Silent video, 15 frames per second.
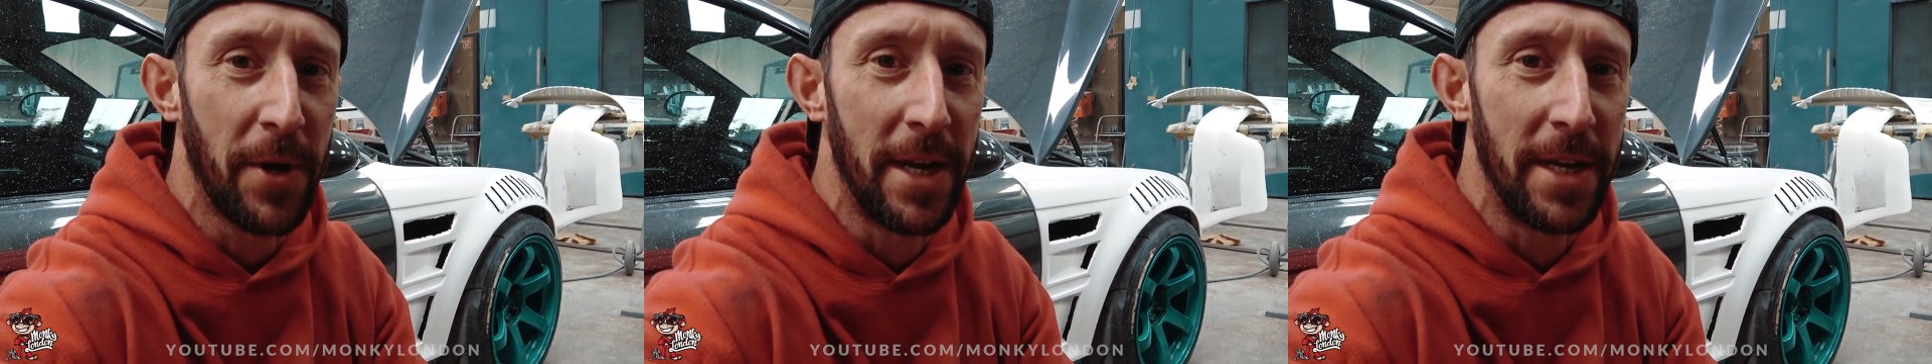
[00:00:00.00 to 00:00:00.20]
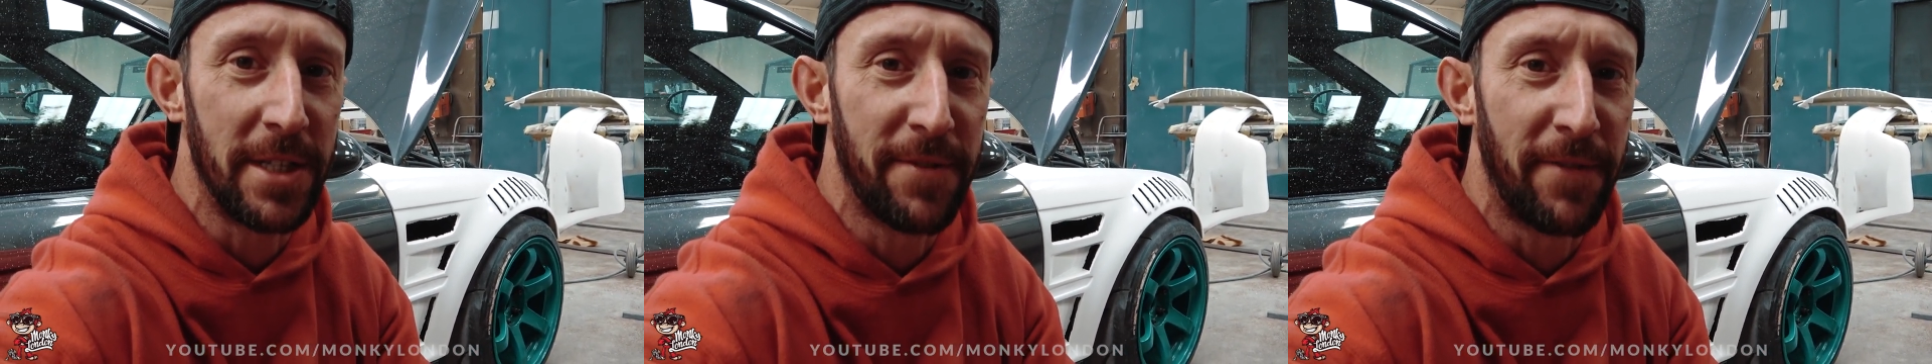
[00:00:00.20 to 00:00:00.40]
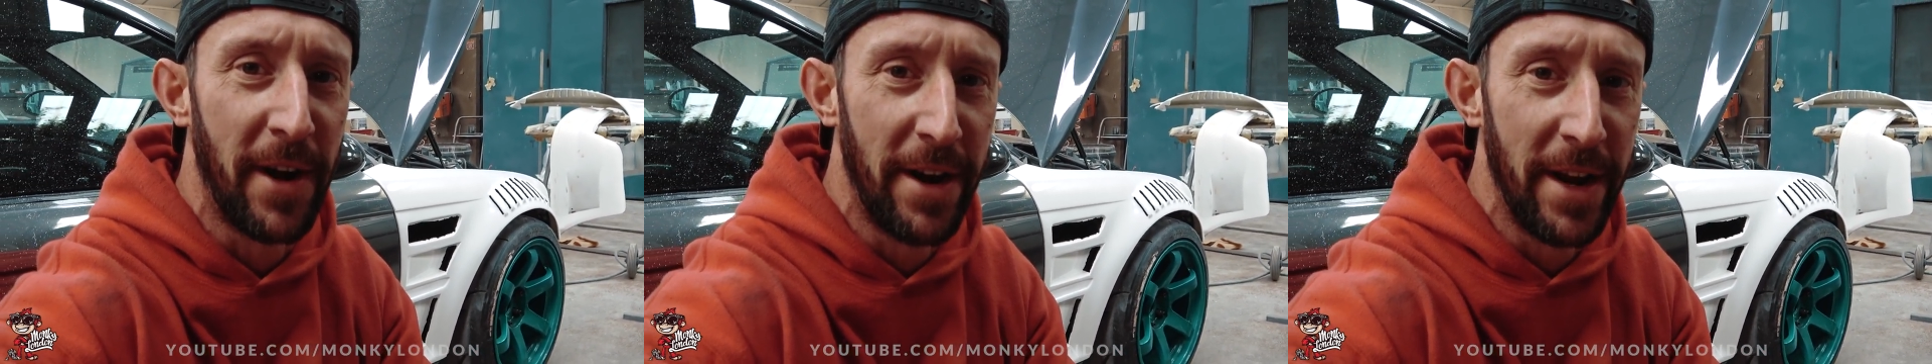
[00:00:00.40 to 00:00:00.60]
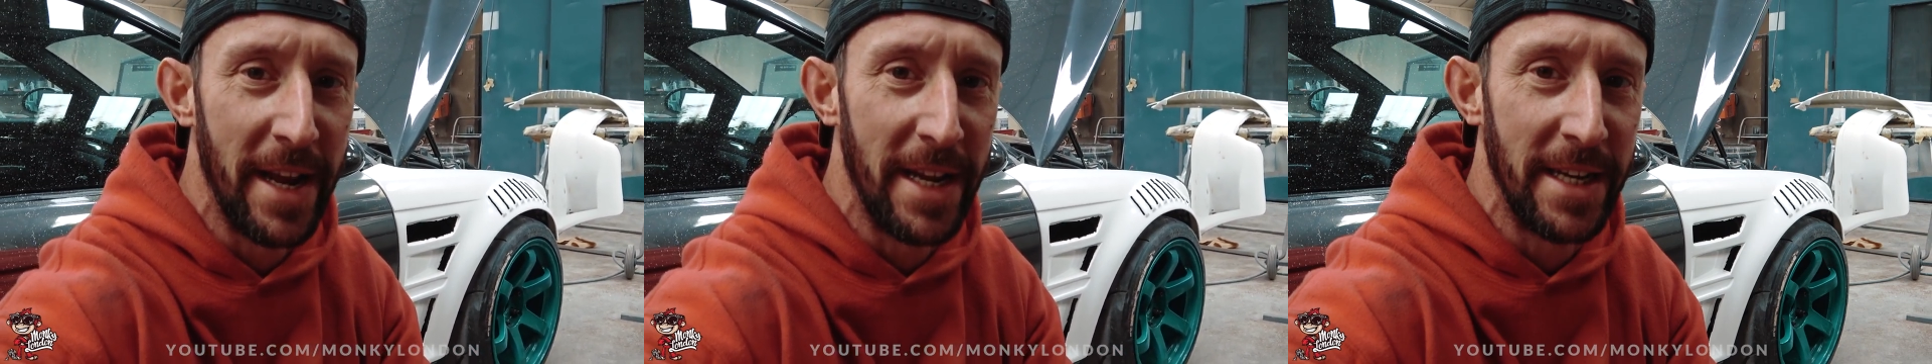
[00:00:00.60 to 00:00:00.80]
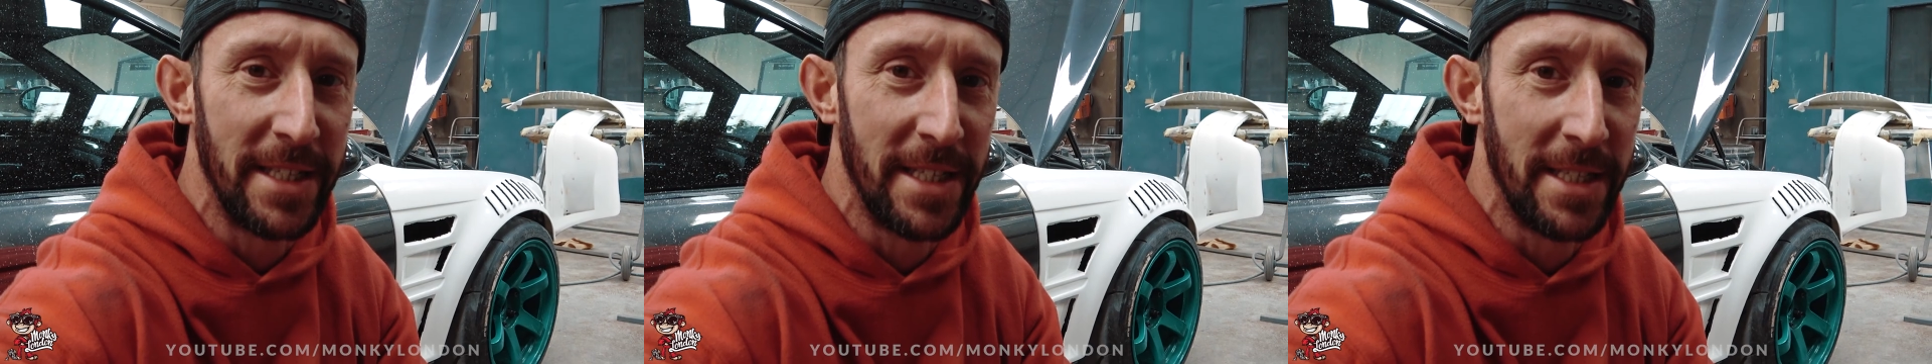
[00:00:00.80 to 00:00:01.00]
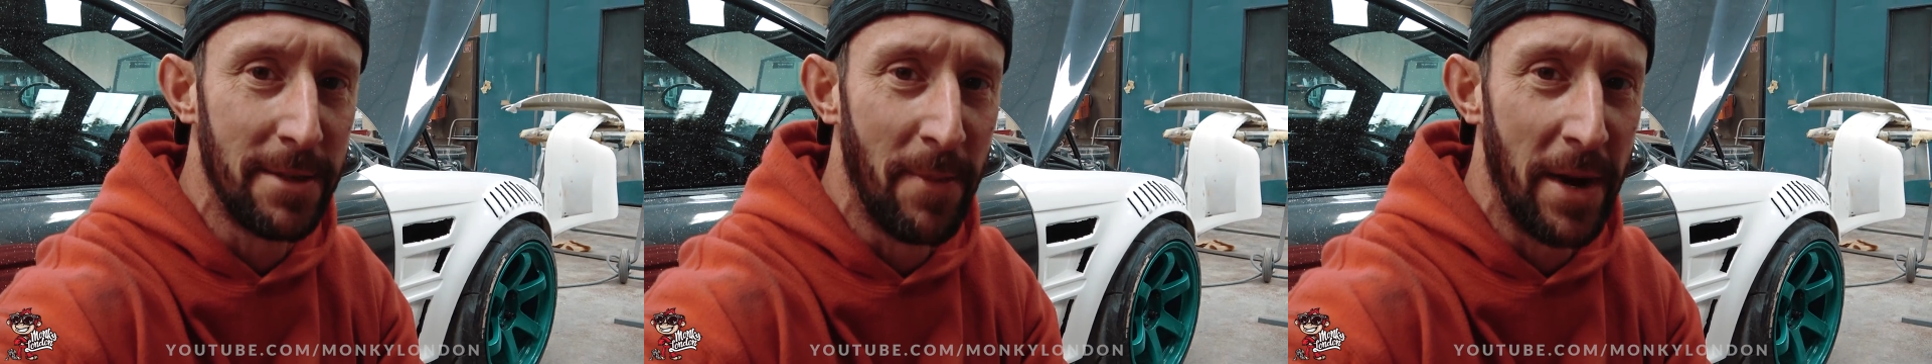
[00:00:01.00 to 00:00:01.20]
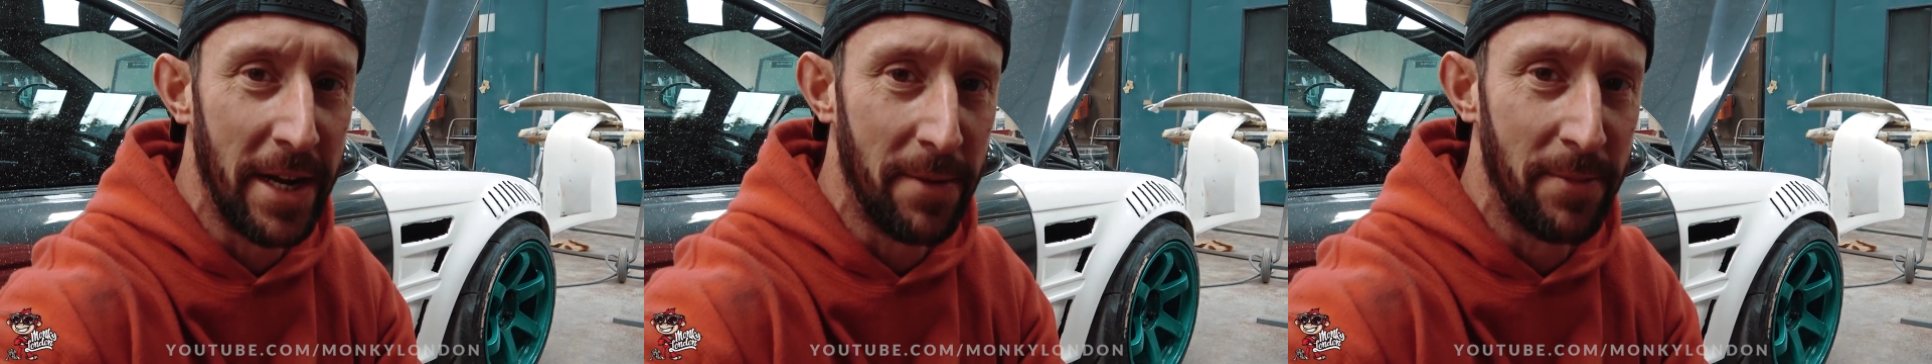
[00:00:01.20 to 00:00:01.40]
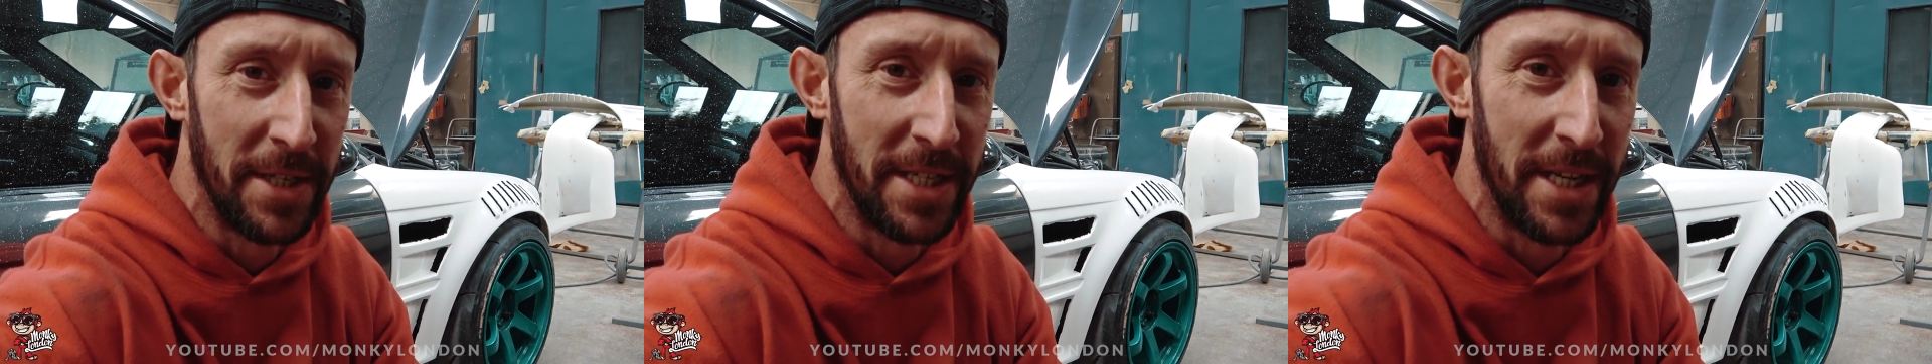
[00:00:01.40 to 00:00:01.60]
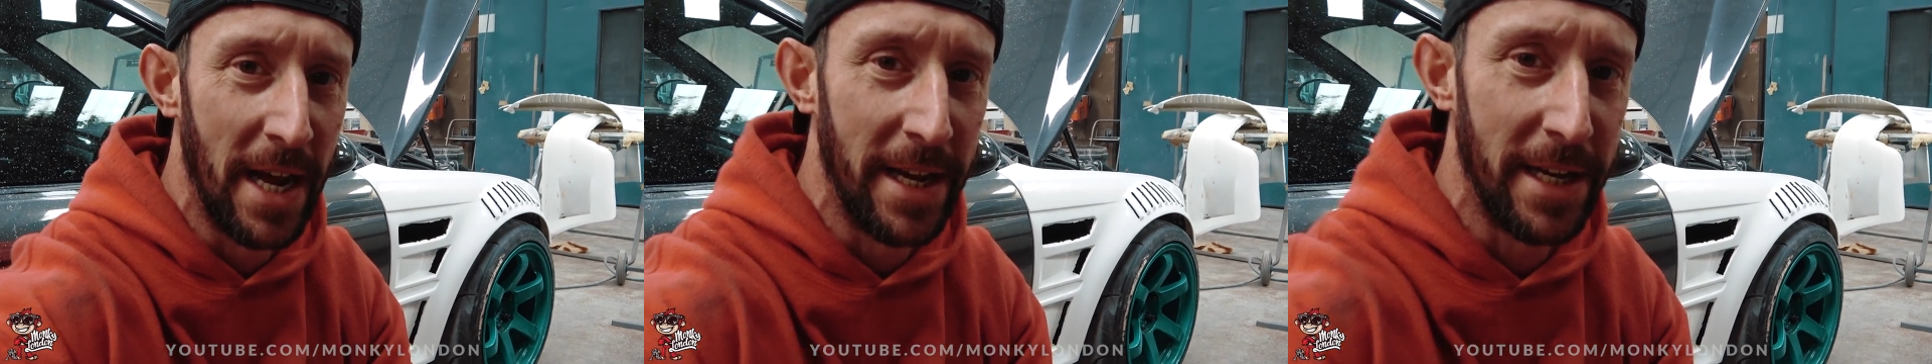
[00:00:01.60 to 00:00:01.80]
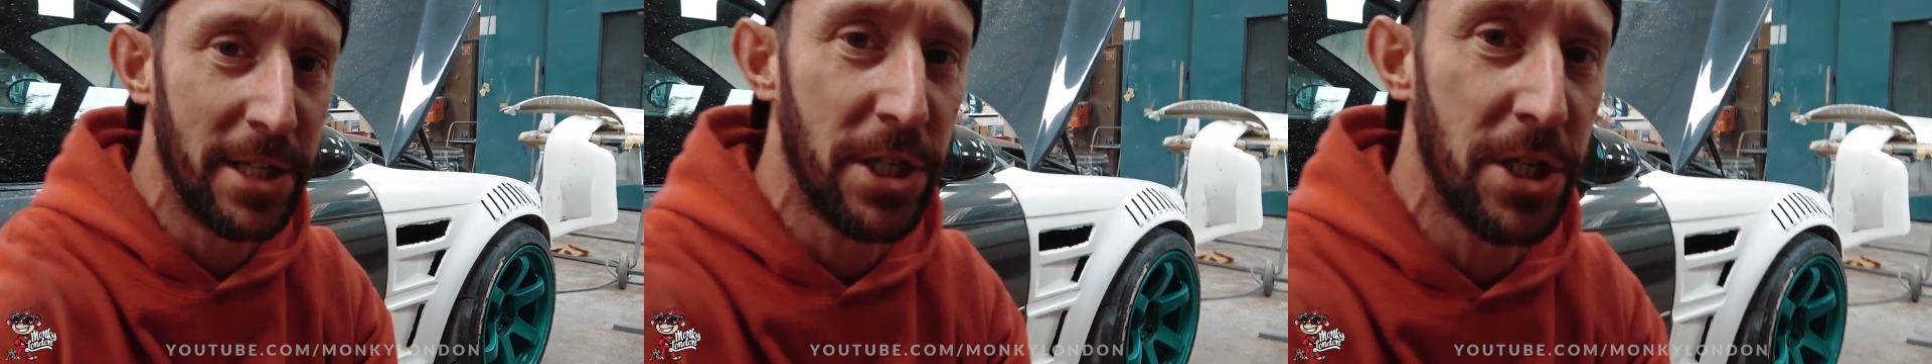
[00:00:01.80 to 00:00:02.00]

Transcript: it's very easy to make a mistake.